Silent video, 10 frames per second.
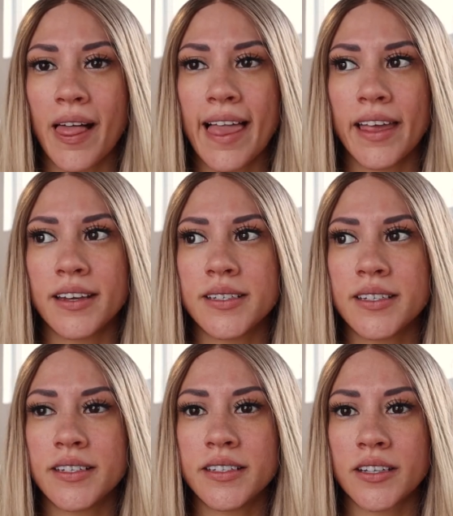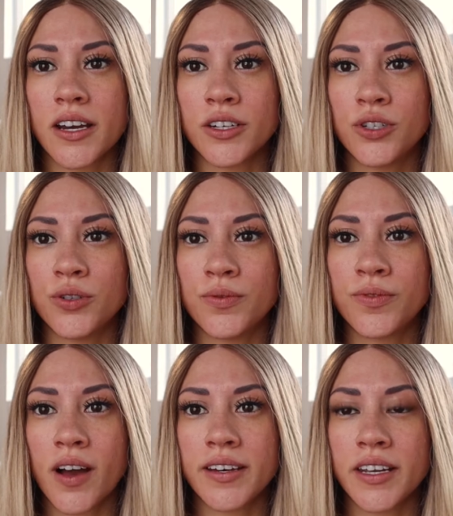and decided to
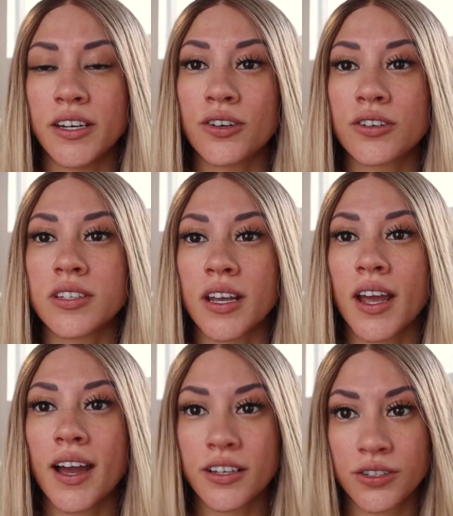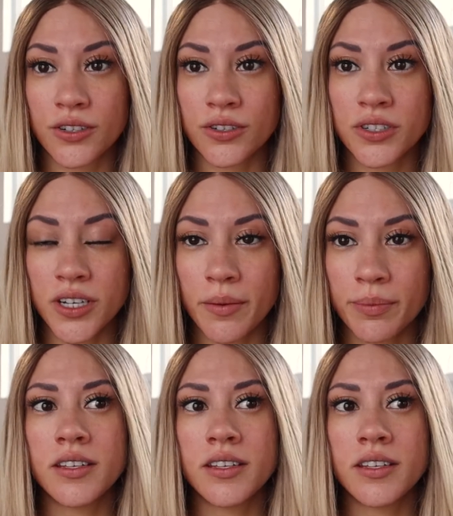find a nursing externship.